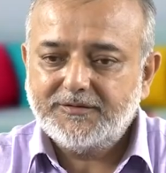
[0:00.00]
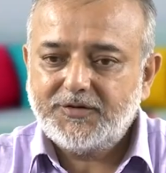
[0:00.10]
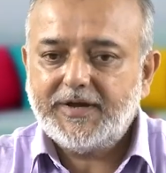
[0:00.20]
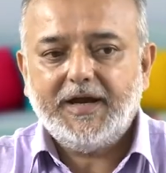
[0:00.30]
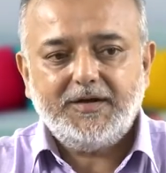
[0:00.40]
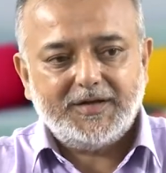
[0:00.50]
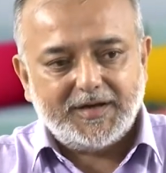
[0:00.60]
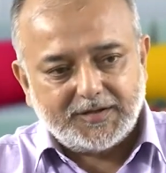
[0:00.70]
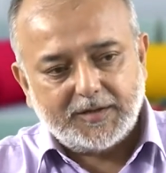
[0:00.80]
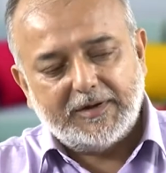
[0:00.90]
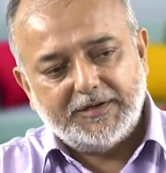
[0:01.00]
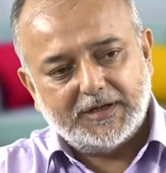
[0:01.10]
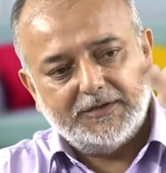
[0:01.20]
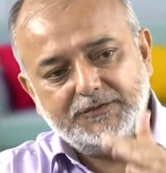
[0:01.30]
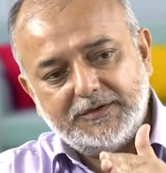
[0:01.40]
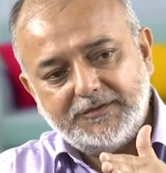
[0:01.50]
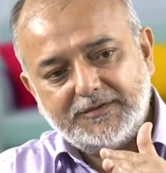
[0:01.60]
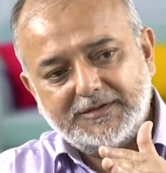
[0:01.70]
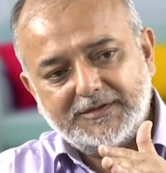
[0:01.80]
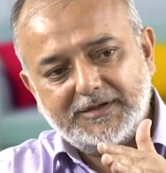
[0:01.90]
They get directed by the cultures
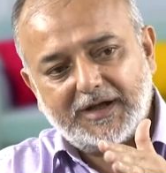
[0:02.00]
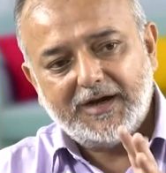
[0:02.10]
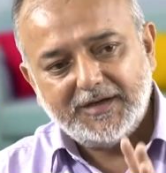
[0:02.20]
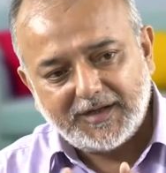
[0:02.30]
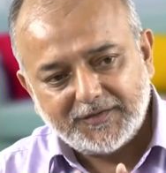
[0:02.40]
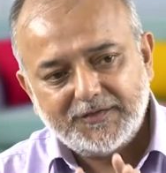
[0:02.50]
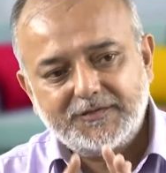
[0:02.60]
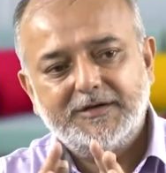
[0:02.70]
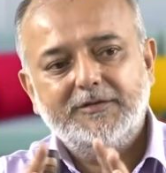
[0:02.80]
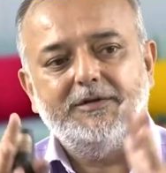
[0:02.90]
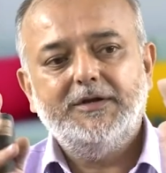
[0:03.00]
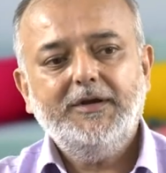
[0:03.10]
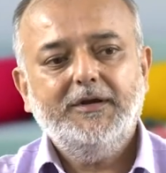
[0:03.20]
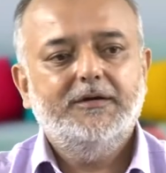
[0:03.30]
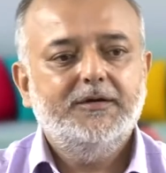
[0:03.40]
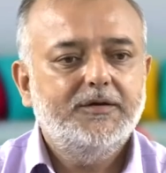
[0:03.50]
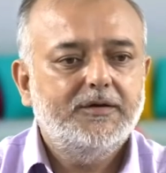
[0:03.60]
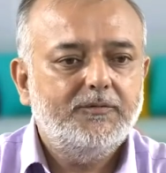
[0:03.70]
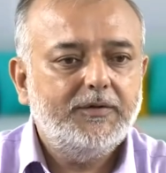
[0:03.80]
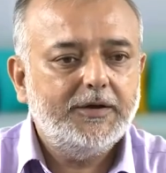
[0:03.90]
and consistent with the
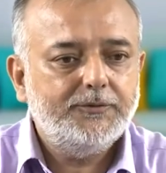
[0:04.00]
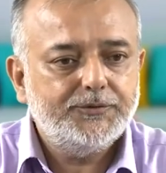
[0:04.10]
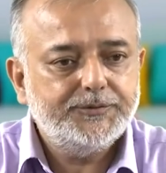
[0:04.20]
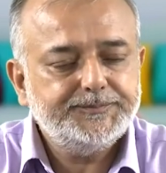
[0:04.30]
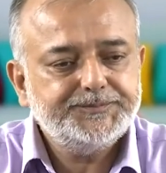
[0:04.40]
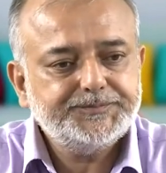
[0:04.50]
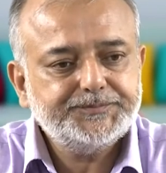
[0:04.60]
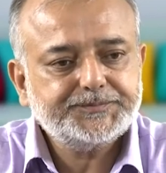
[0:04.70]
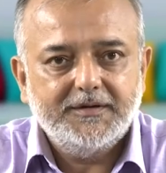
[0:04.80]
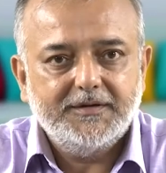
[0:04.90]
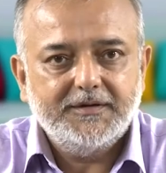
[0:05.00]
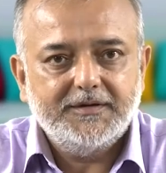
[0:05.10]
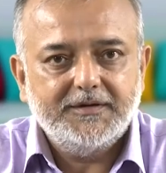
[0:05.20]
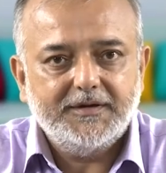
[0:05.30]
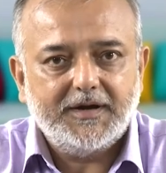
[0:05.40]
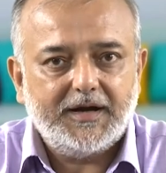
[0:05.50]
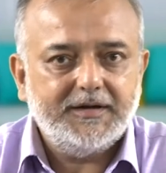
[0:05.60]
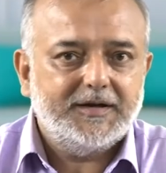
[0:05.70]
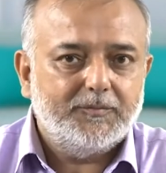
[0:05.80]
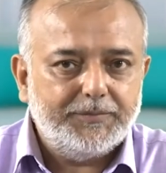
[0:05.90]
values
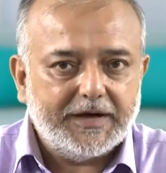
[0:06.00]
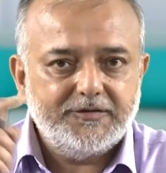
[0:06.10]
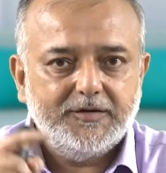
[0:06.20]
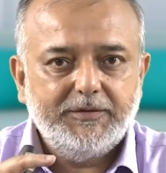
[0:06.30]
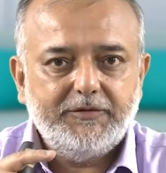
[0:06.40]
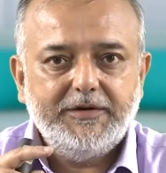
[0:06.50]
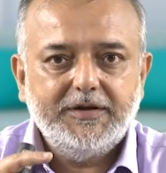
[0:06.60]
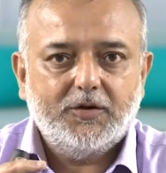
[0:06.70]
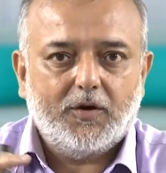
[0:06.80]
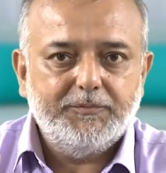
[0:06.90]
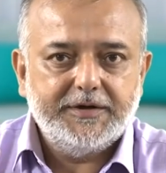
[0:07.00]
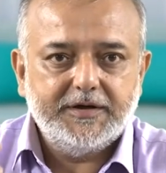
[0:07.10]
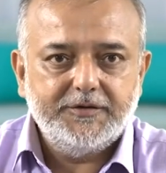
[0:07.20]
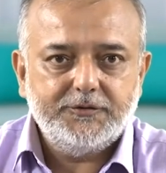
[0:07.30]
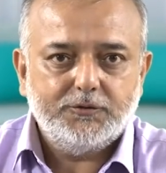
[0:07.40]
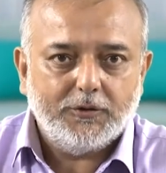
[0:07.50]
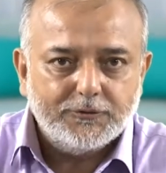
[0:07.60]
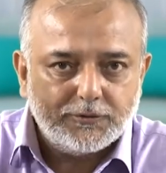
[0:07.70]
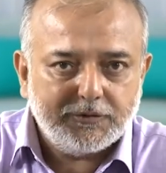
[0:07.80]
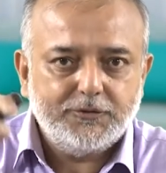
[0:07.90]
and comparison between the competitors is
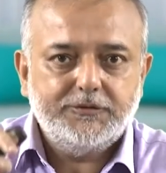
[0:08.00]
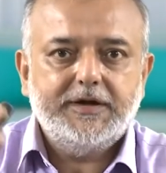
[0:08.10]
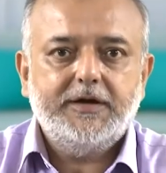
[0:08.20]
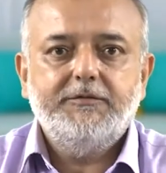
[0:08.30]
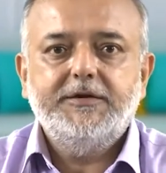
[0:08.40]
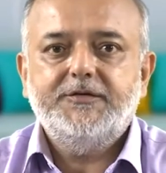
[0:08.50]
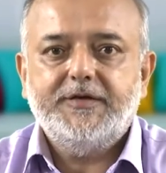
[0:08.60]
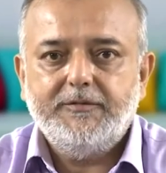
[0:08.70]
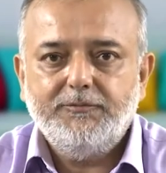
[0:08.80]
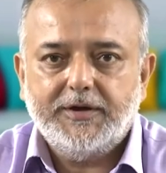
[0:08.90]
also associated with the same.